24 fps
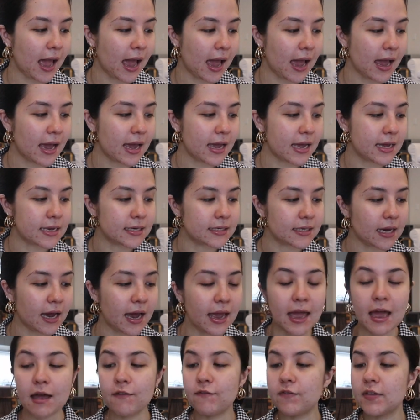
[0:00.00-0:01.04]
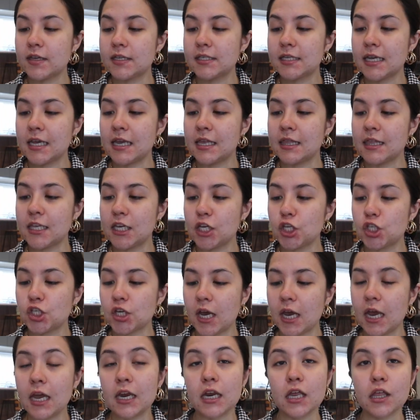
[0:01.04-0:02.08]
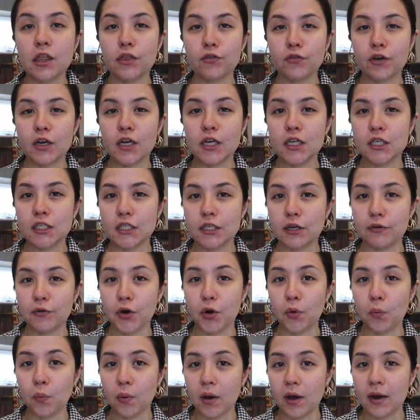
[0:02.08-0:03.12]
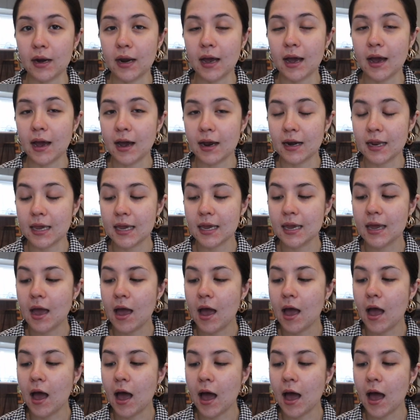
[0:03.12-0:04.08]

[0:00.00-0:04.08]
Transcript: and I have this in the shade 301 Honey.